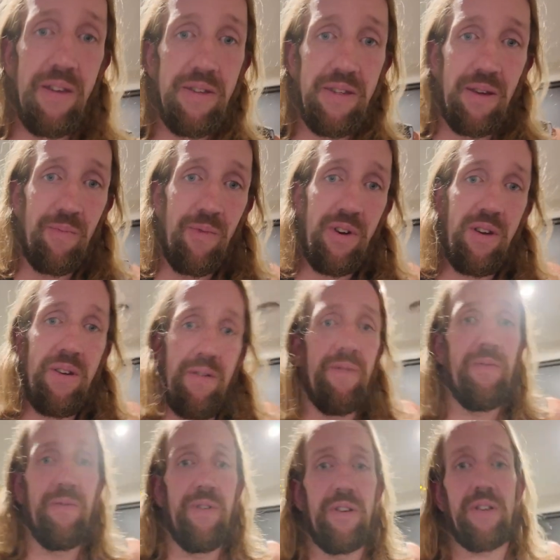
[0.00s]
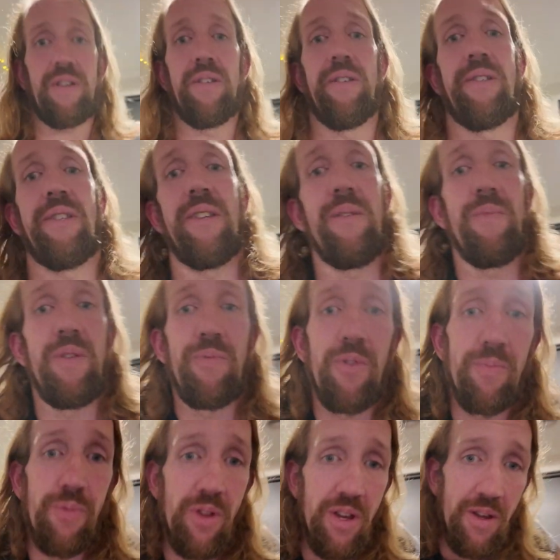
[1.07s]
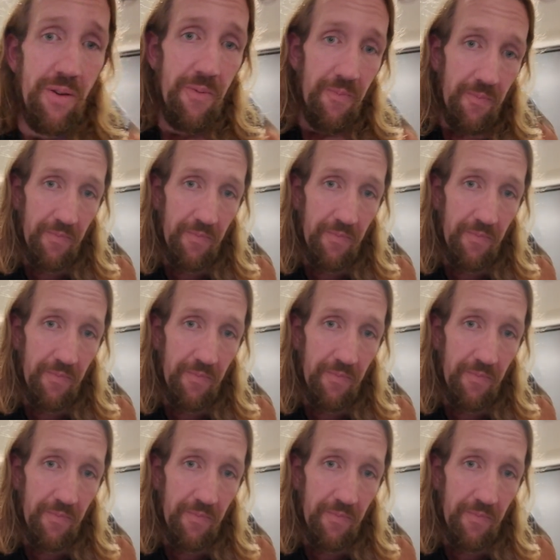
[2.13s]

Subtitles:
somewhere where it can see me properly.